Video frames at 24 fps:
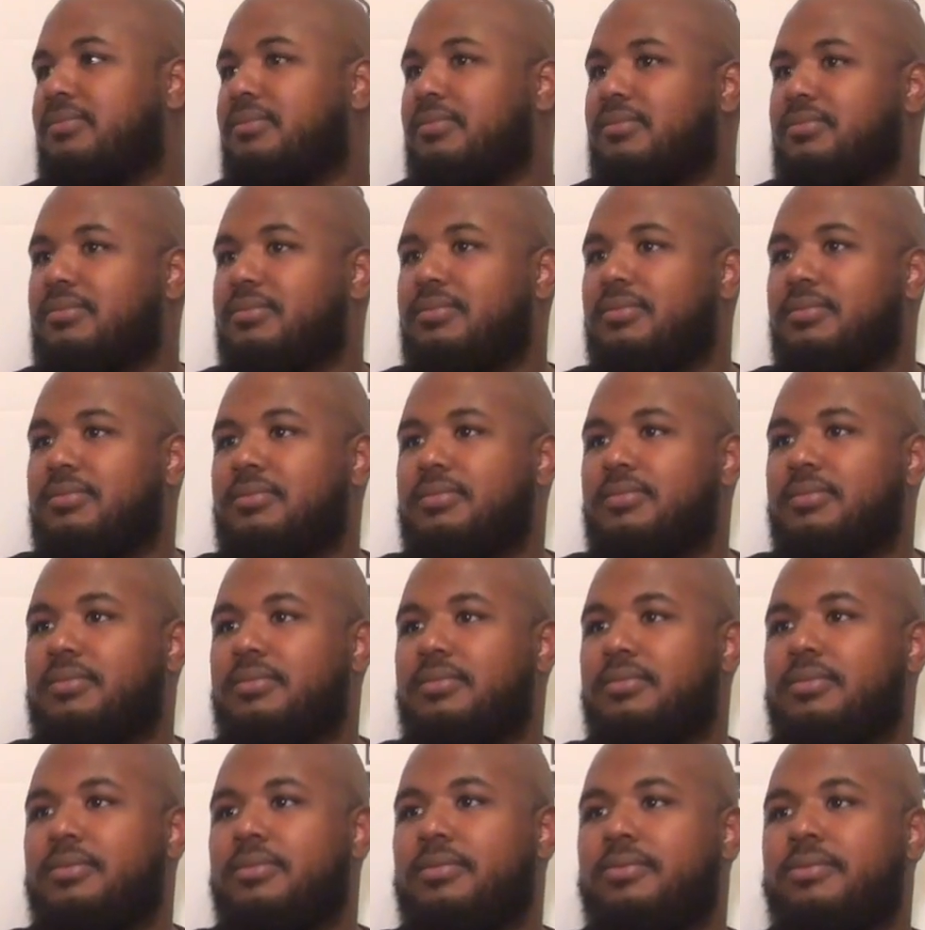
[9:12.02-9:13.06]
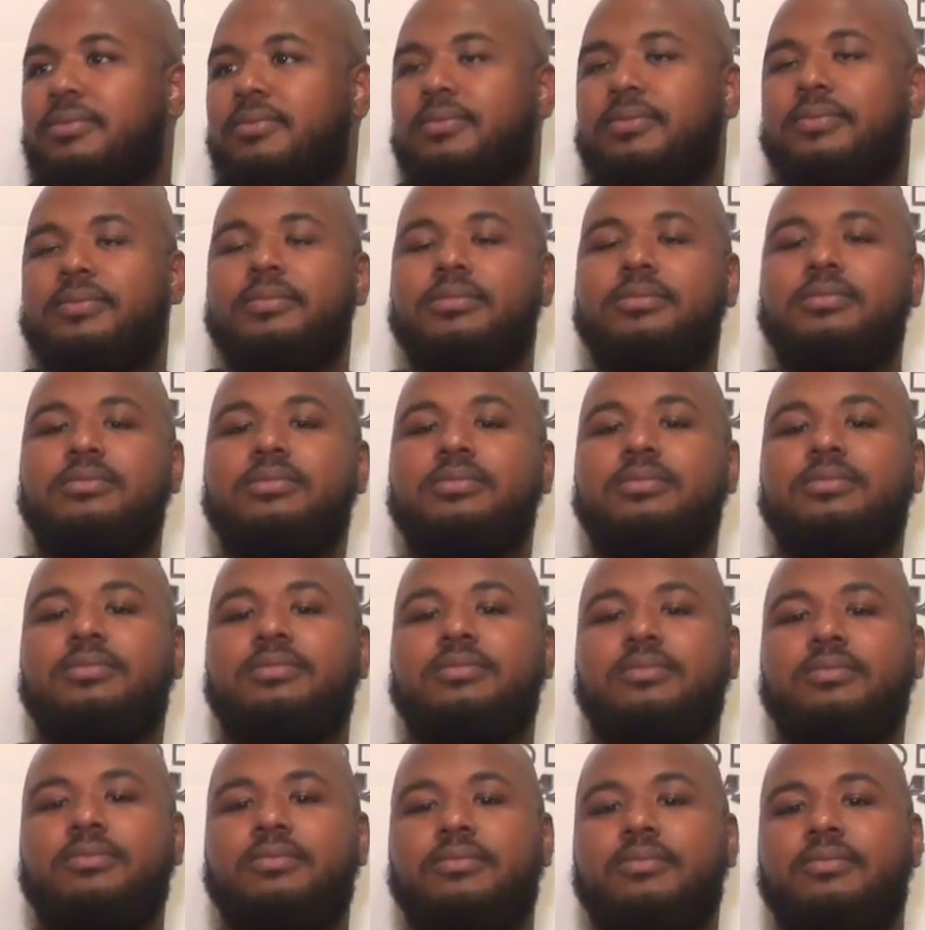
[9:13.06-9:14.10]

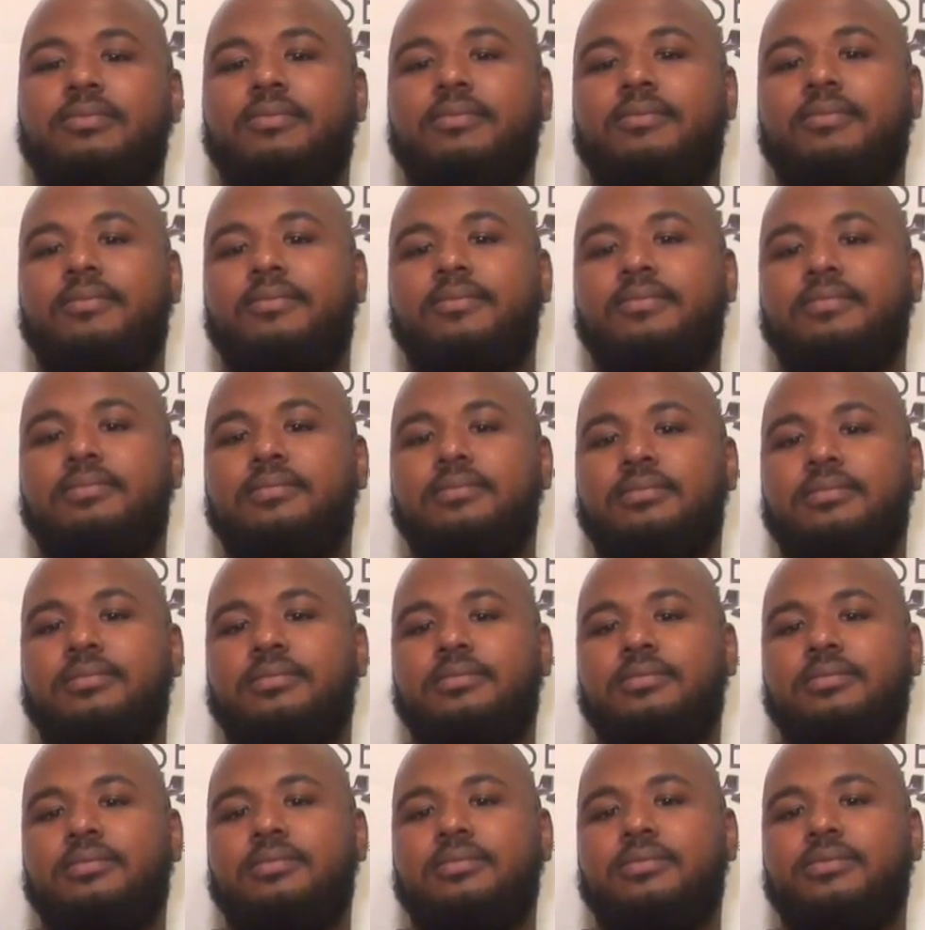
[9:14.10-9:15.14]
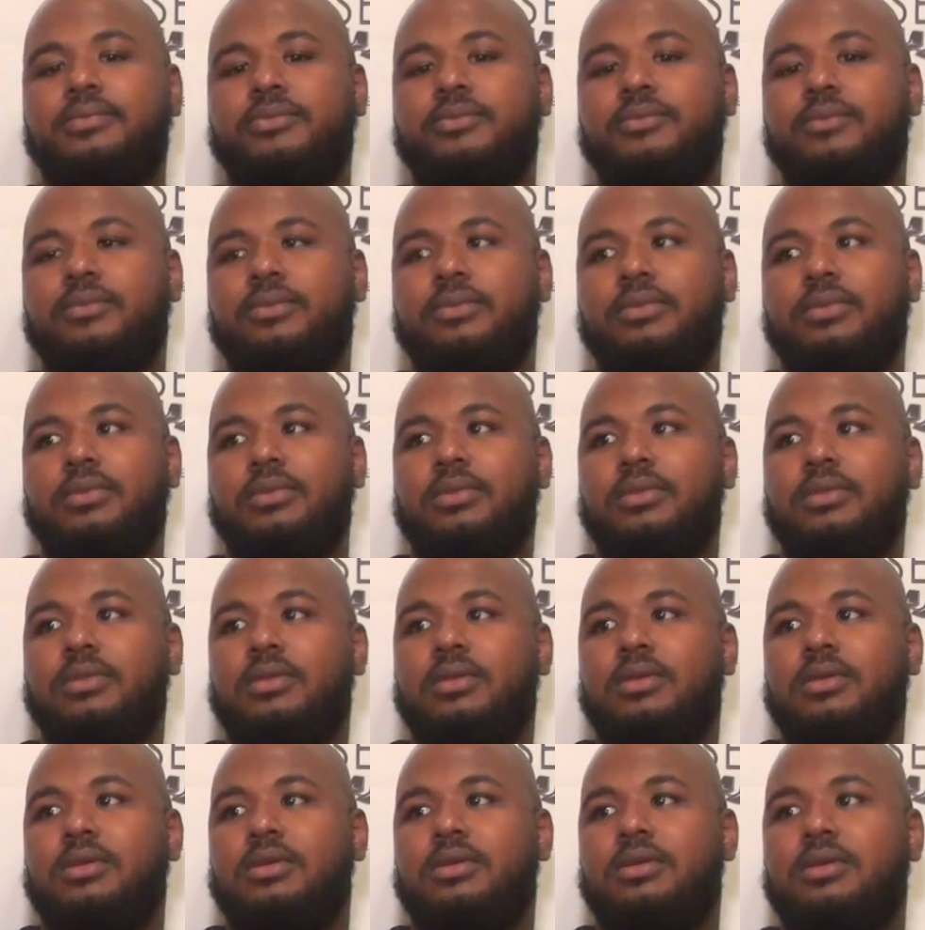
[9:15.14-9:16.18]

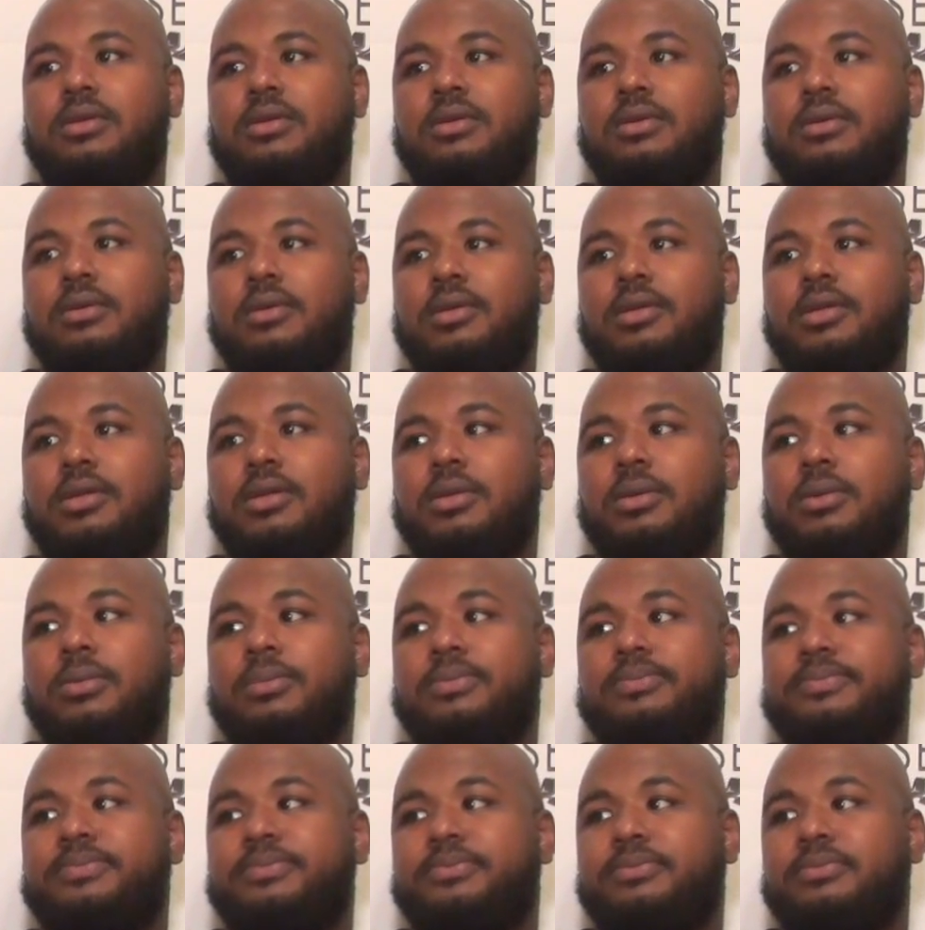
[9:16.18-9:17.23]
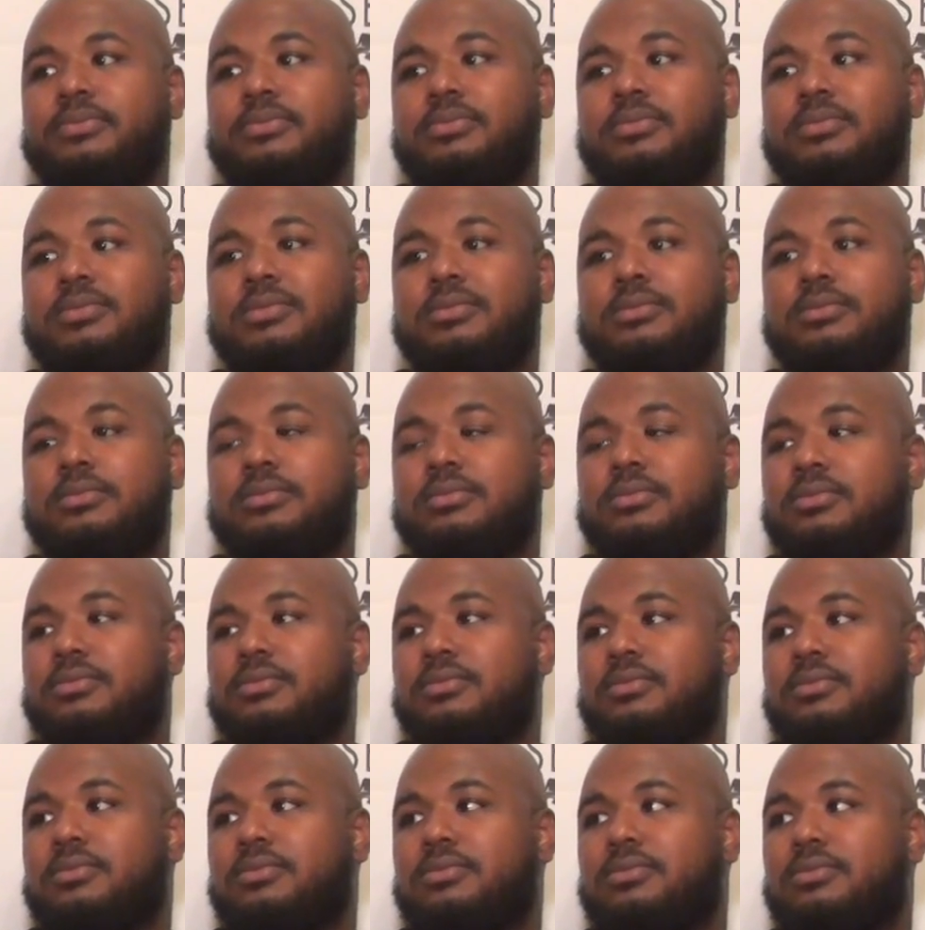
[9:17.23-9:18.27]

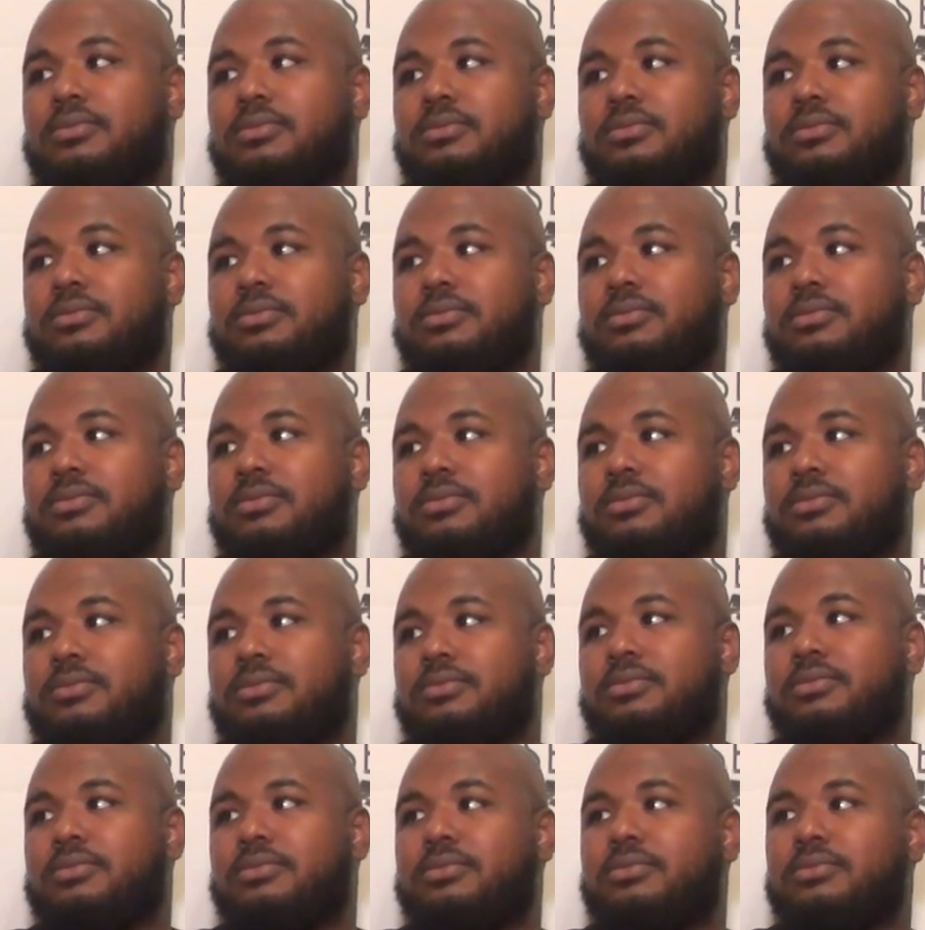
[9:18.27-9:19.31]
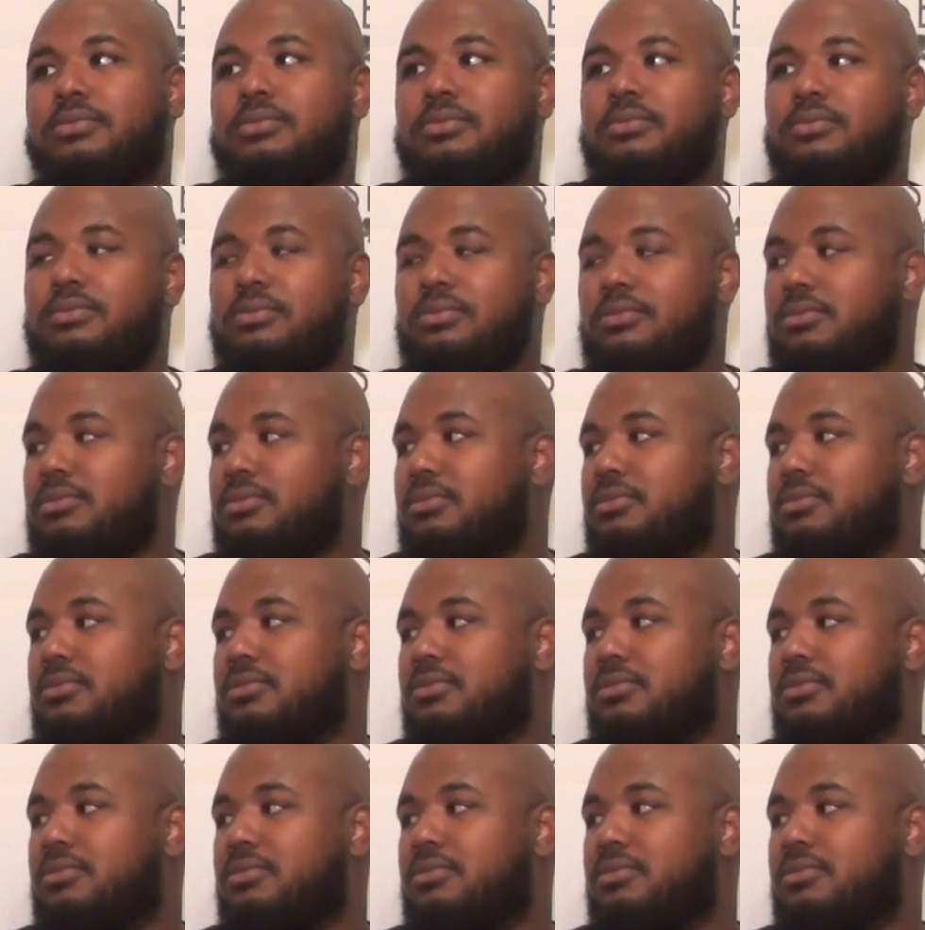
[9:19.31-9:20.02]
No words are spoken by the person on screen.